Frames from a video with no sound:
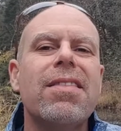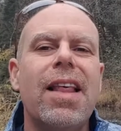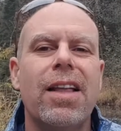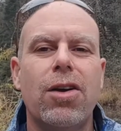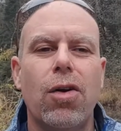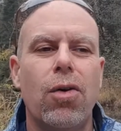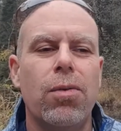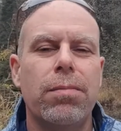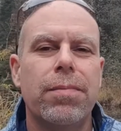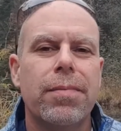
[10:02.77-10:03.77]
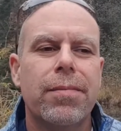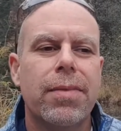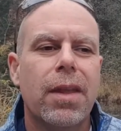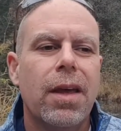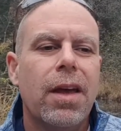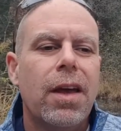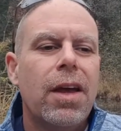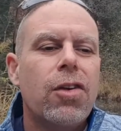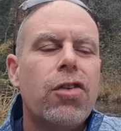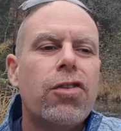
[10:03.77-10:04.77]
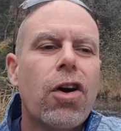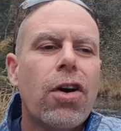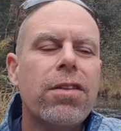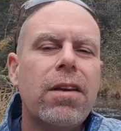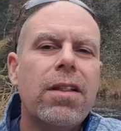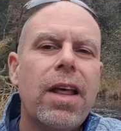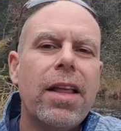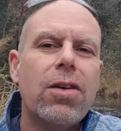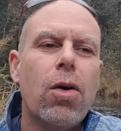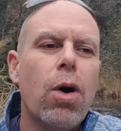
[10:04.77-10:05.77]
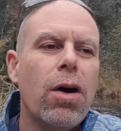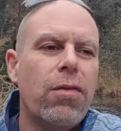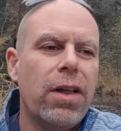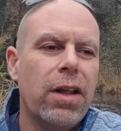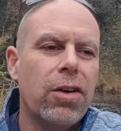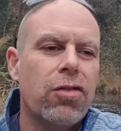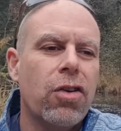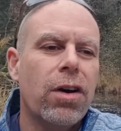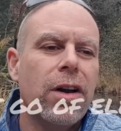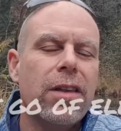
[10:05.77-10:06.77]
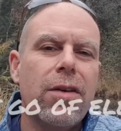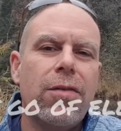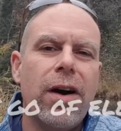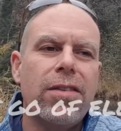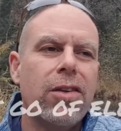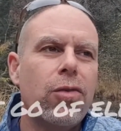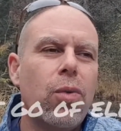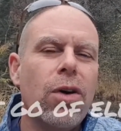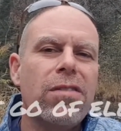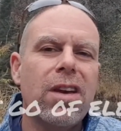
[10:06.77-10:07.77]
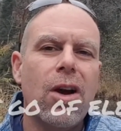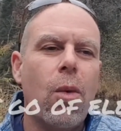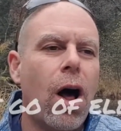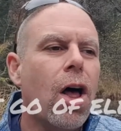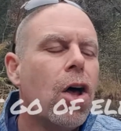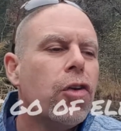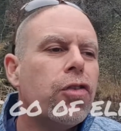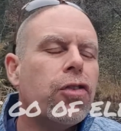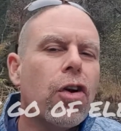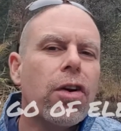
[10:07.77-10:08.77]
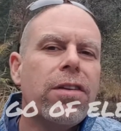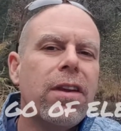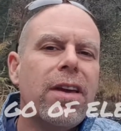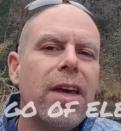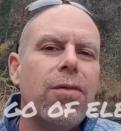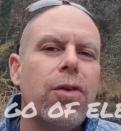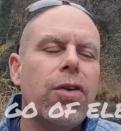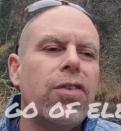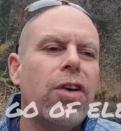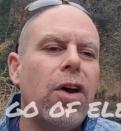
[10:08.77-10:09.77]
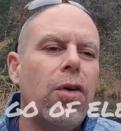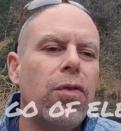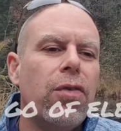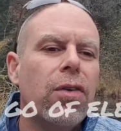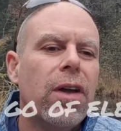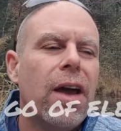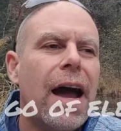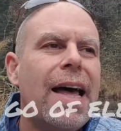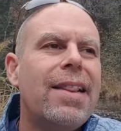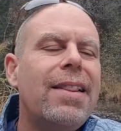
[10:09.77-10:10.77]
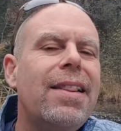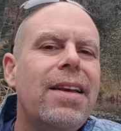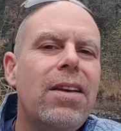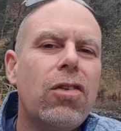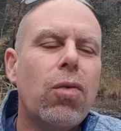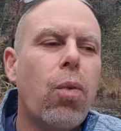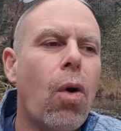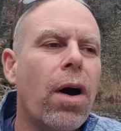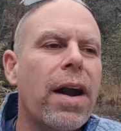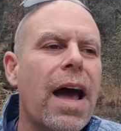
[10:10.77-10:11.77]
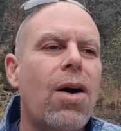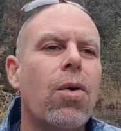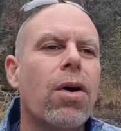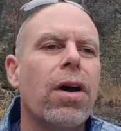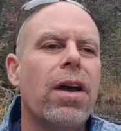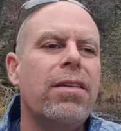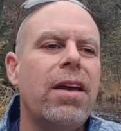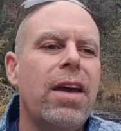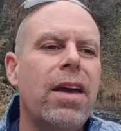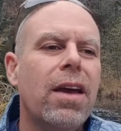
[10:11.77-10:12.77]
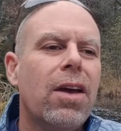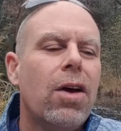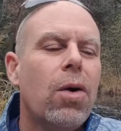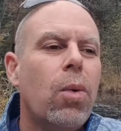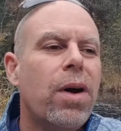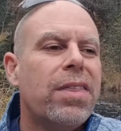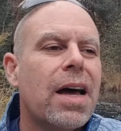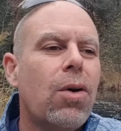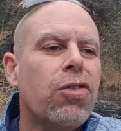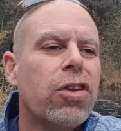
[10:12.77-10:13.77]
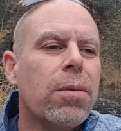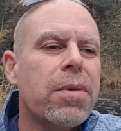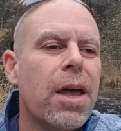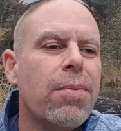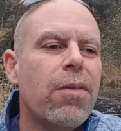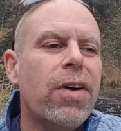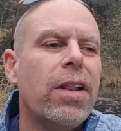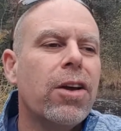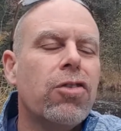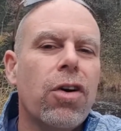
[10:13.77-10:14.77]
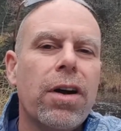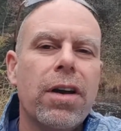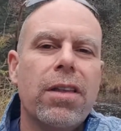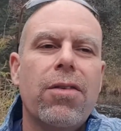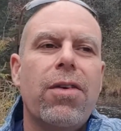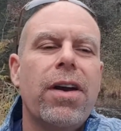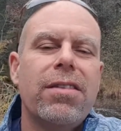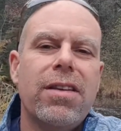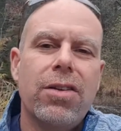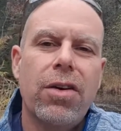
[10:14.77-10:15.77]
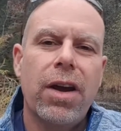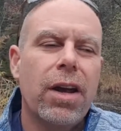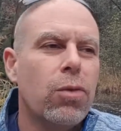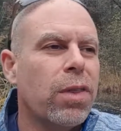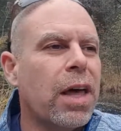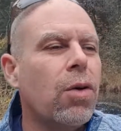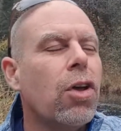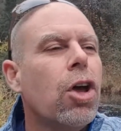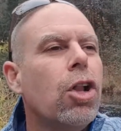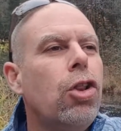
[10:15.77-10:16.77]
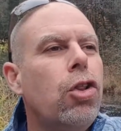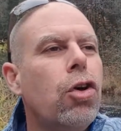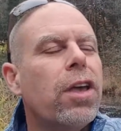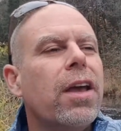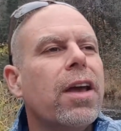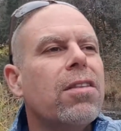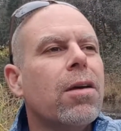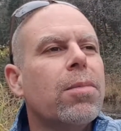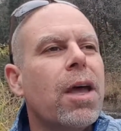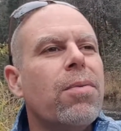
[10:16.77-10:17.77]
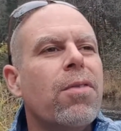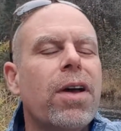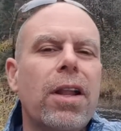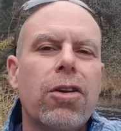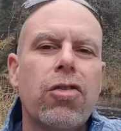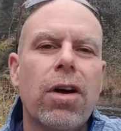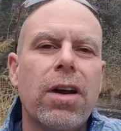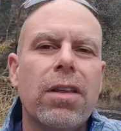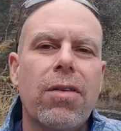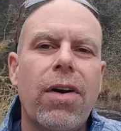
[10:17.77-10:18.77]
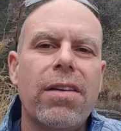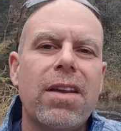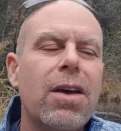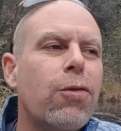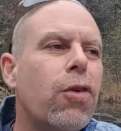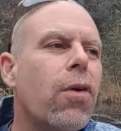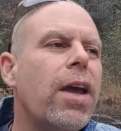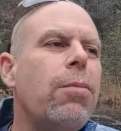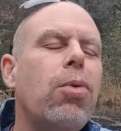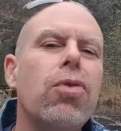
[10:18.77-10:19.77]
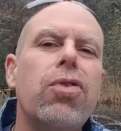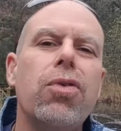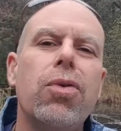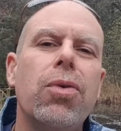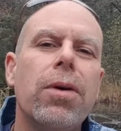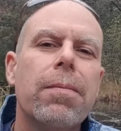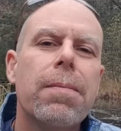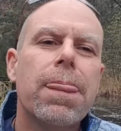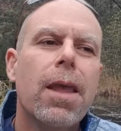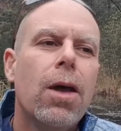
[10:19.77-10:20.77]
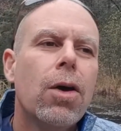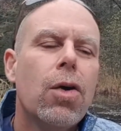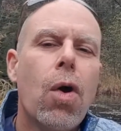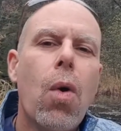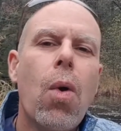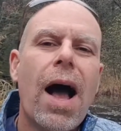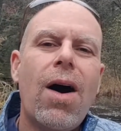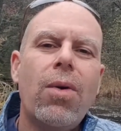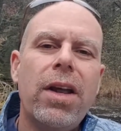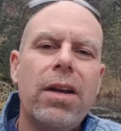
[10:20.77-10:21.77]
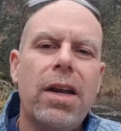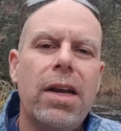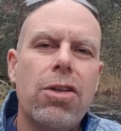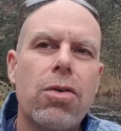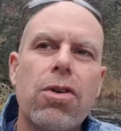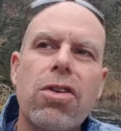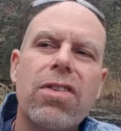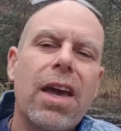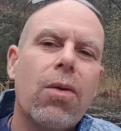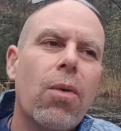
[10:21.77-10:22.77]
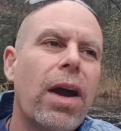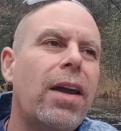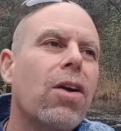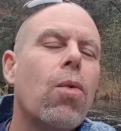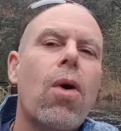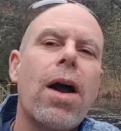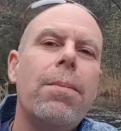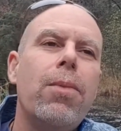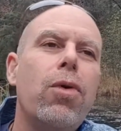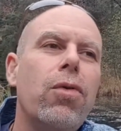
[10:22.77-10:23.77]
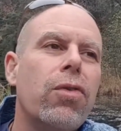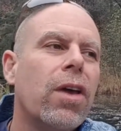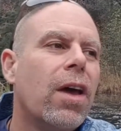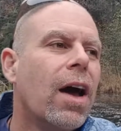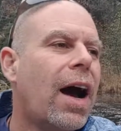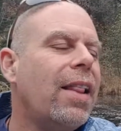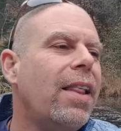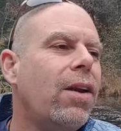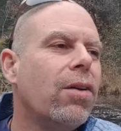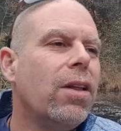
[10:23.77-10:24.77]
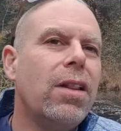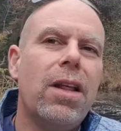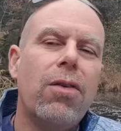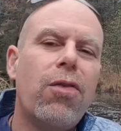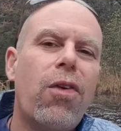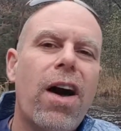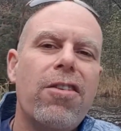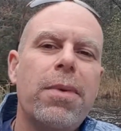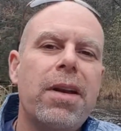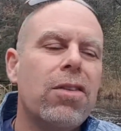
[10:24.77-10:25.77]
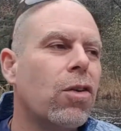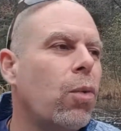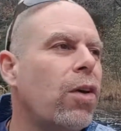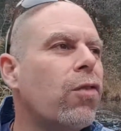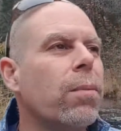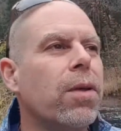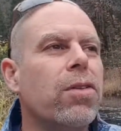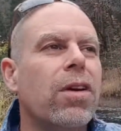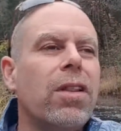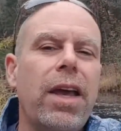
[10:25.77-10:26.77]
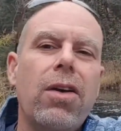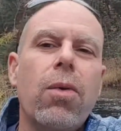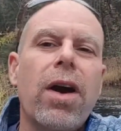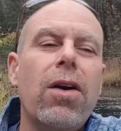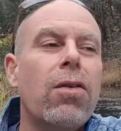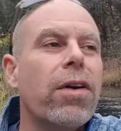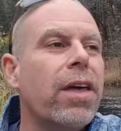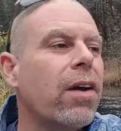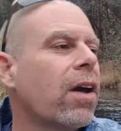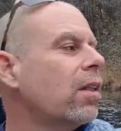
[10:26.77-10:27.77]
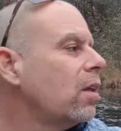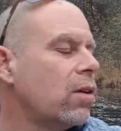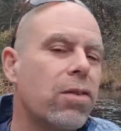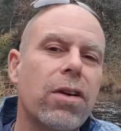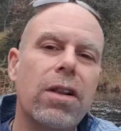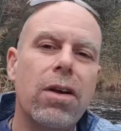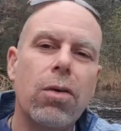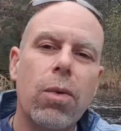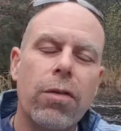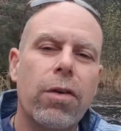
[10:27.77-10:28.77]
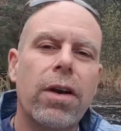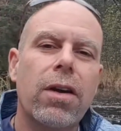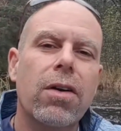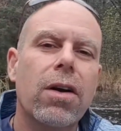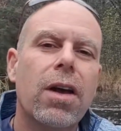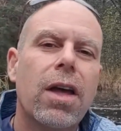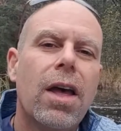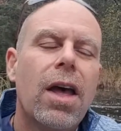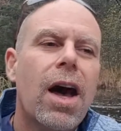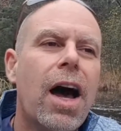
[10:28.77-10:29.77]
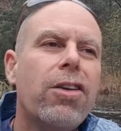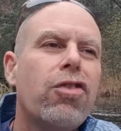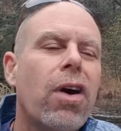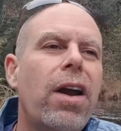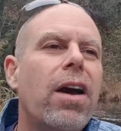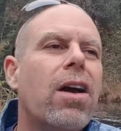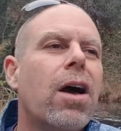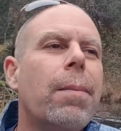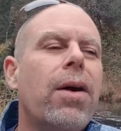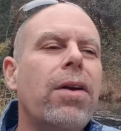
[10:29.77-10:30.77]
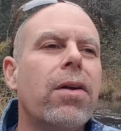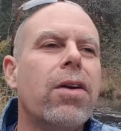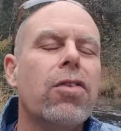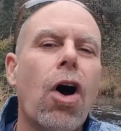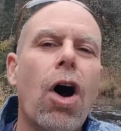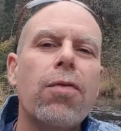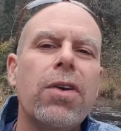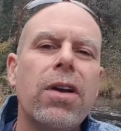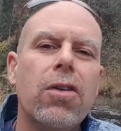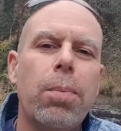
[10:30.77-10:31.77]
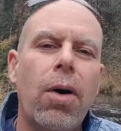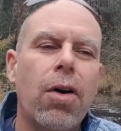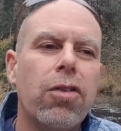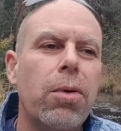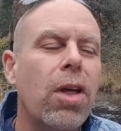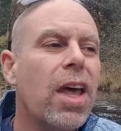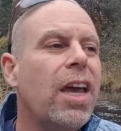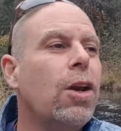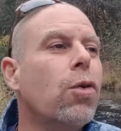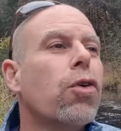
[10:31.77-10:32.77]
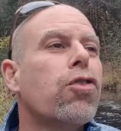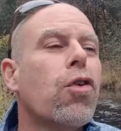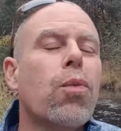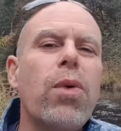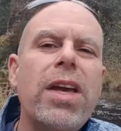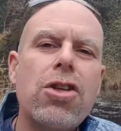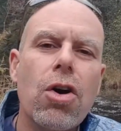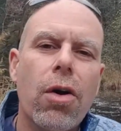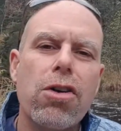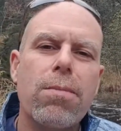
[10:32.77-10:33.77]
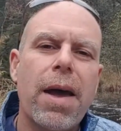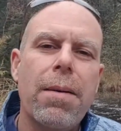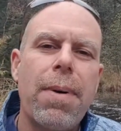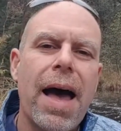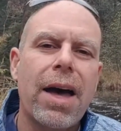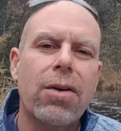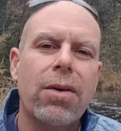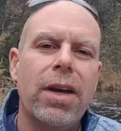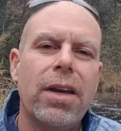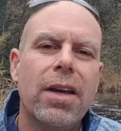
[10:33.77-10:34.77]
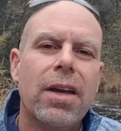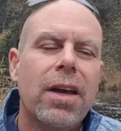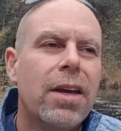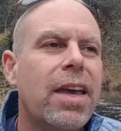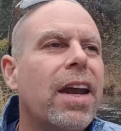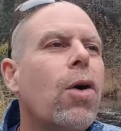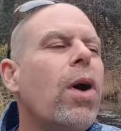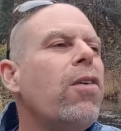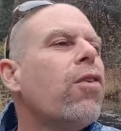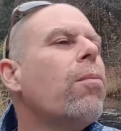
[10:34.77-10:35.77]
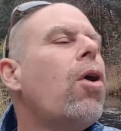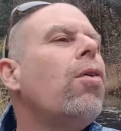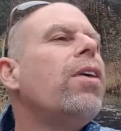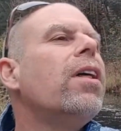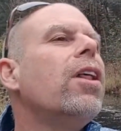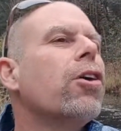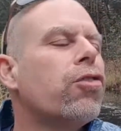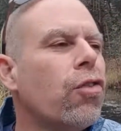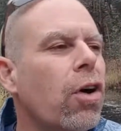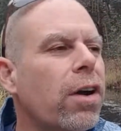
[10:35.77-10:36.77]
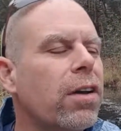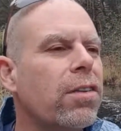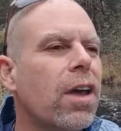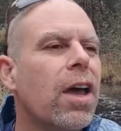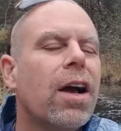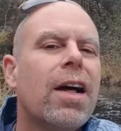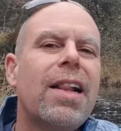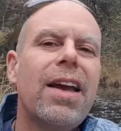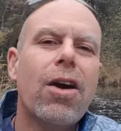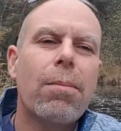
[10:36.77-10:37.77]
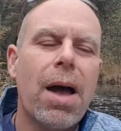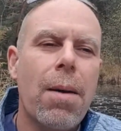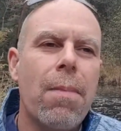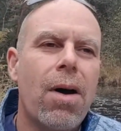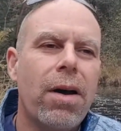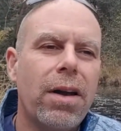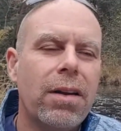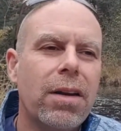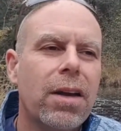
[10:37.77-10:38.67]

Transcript: let go, start to let go of electronic devices once in a while. Start to give yourself at least 1 hour a day without some type of electronic device in your hand, without looking at some type of electronic device. And if you're able to, go out in nature. Just like right here where I moved. I literally live 5 minutes away from, there's a lake right over there, and then there's a little river here. I try to come out here as often as possible in order to recharge my battery, get away from all the electronics, clear my mind,